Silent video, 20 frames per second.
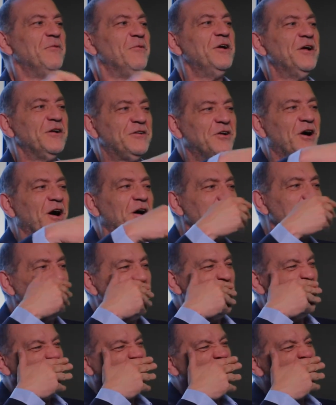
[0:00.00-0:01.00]
We're not talking
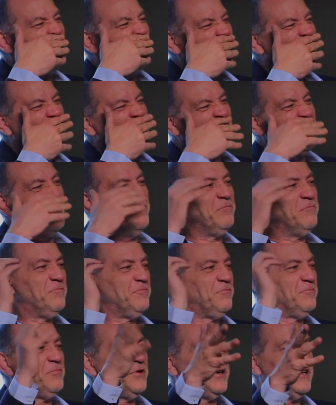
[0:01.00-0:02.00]
week one. We're talking
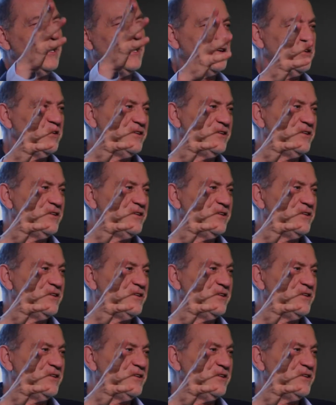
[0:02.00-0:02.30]
predictions.